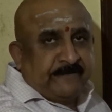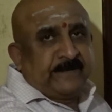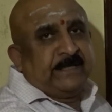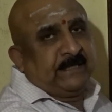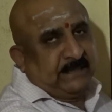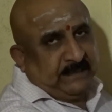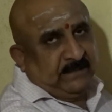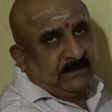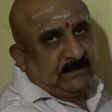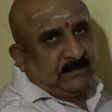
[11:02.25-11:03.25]

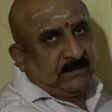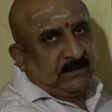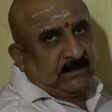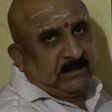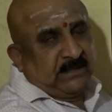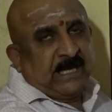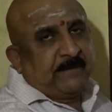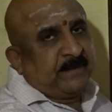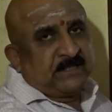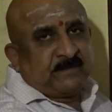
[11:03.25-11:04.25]
definitely
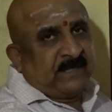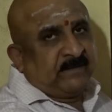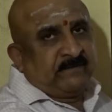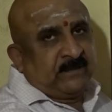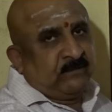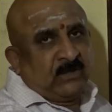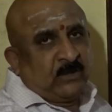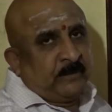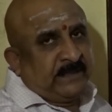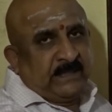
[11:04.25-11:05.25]
happiness part of it will
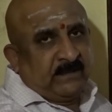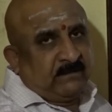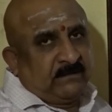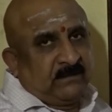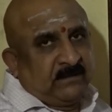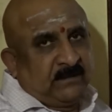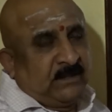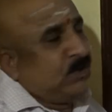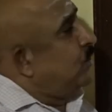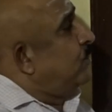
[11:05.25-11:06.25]
not be there.
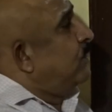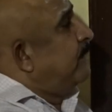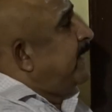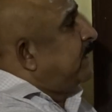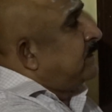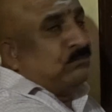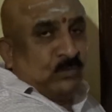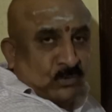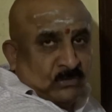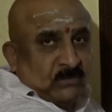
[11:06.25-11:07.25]
No matter
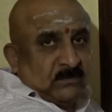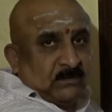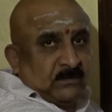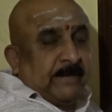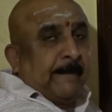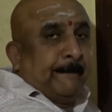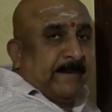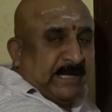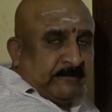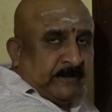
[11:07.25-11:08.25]
moon,
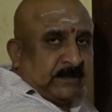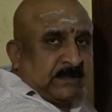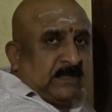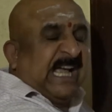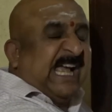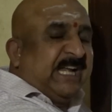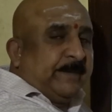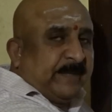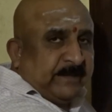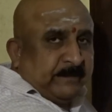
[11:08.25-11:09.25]
benefic,
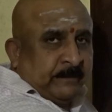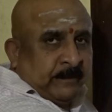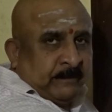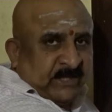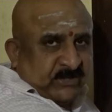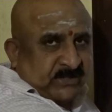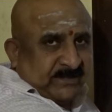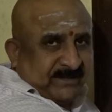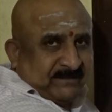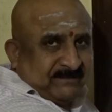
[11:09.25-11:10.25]
anybody may be
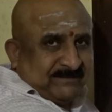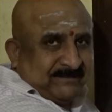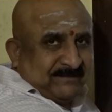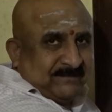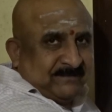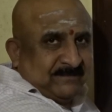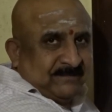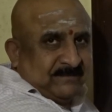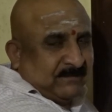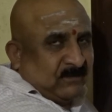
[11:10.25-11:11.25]
placed there.
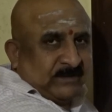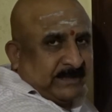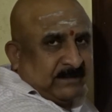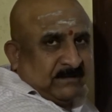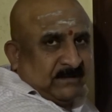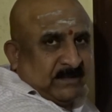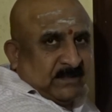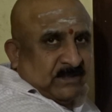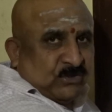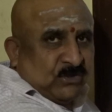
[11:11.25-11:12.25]
Okay?
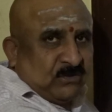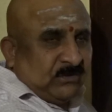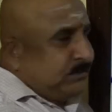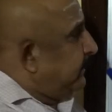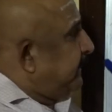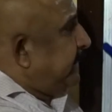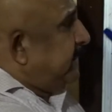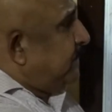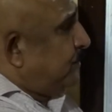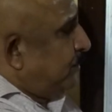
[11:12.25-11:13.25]
So
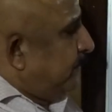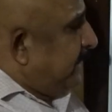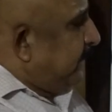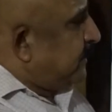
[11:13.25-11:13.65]
these two